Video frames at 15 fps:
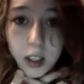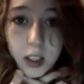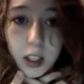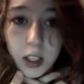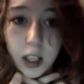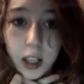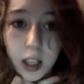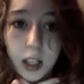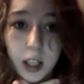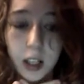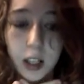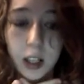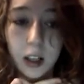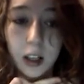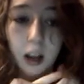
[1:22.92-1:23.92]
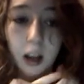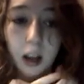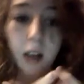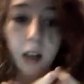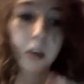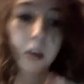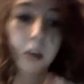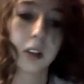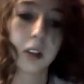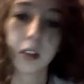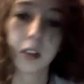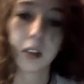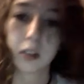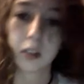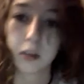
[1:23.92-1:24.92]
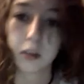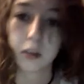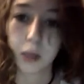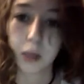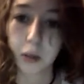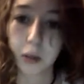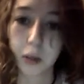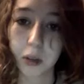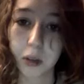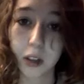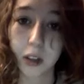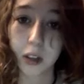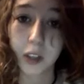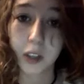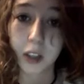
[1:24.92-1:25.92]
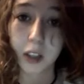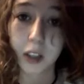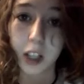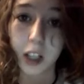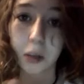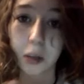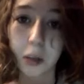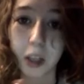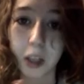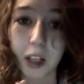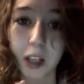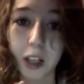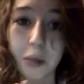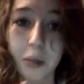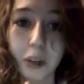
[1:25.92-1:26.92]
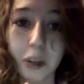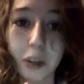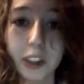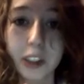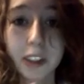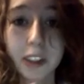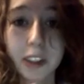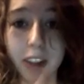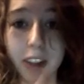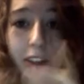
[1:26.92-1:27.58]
And I will maybe do another video later when I am more decent.